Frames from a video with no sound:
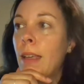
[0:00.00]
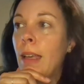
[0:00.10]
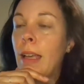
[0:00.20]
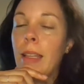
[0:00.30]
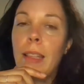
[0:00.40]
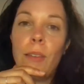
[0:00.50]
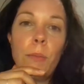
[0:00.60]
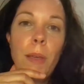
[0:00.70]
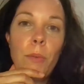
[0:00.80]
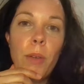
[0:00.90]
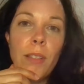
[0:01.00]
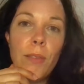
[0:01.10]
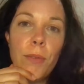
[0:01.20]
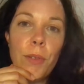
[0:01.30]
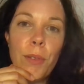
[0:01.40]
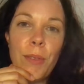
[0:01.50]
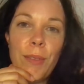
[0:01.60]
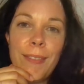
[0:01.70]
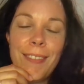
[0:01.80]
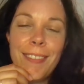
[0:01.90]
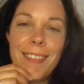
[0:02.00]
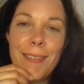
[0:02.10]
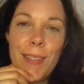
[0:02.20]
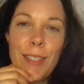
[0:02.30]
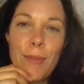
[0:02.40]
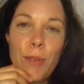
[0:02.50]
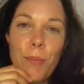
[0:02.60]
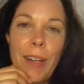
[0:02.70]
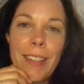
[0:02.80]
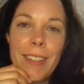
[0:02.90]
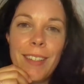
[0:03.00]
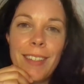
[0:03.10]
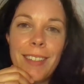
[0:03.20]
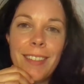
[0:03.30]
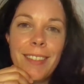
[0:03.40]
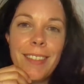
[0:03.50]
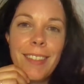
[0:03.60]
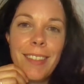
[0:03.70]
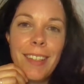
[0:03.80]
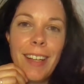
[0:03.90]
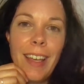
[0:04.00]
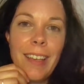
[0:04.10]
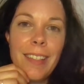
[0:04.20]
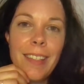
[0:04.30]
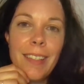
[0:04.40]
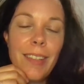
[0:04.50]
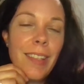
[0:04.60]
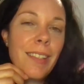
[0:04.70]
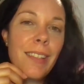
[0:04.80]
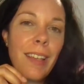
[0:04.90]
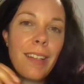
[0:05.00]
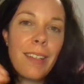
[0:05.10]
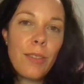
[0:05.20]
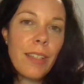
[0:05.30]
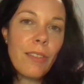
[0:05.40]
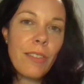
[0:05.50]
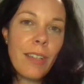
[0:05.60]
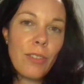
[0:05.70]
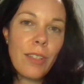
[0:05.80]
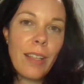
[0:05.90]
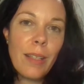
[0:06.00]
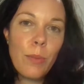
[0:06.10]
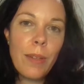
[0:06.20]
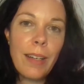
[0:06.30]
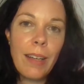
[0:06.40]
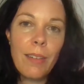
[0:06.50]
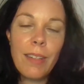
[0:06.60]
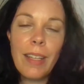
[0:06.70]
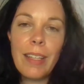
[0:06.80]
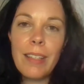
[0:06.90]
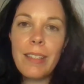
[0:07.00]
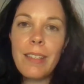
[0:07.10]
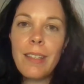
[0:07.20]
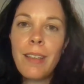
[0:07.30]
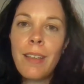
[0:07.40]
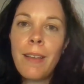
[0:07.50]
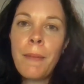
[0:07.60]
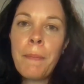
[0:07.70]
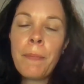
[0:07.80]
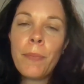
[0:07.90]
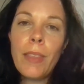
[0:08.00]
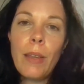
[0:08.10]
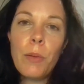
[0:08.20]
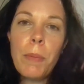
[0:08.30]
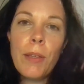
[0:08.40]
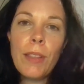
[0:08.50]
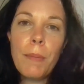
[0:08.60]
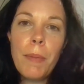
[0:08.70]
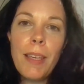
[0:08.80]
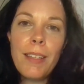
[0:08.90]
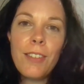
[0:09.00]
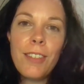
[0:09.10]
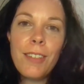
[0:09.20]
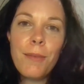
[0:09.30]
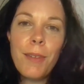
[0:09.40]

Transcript: And that will be a wonderful, wonderful practical class. So that's like a little introduction. That's 1 hour, and that will be on the beach.